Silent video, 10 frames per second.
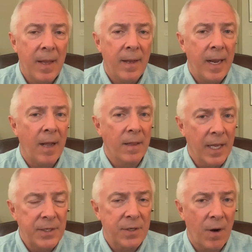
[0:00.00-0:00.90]
Now,
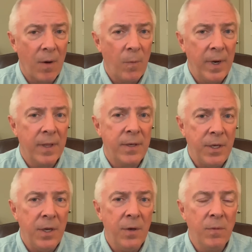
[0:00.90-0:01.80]
let's start with
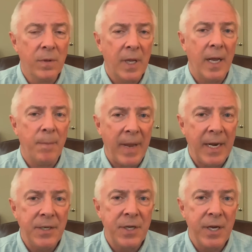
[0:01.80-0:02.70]
you
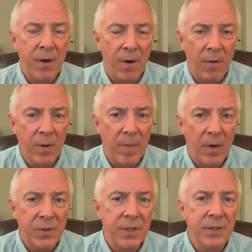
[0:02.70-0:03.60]
managing your own
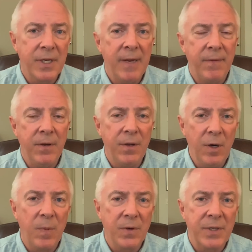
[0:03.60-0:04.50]
emotions. If you
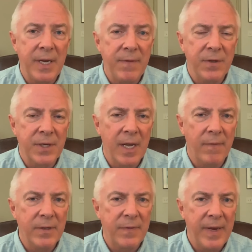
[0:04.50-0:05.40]
do perceive yourself
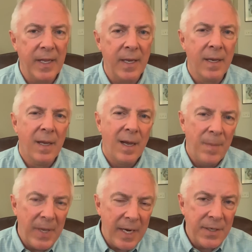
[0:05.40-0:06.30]
as feeling a
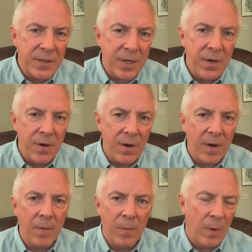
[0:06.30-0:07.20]
bit
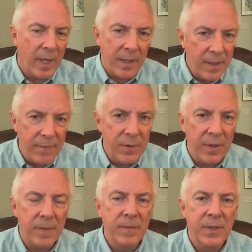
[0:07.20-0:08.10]
insecure relative
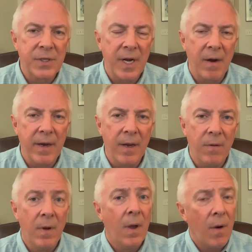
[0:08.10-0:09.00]
to a
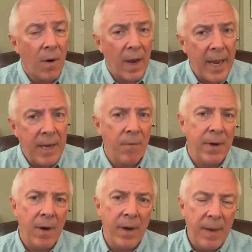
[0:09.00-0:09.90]
scenario, or
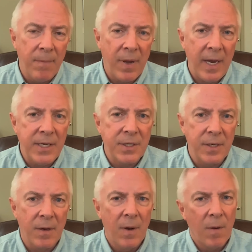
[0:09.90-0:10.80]
angry, or
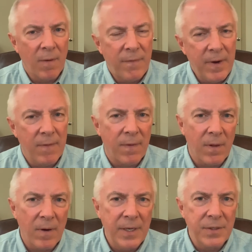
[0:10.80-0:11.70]
impatient, or fearful,
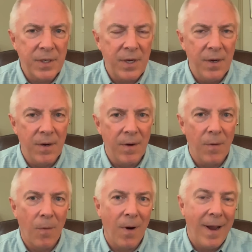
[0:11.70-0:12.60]
or insecure, or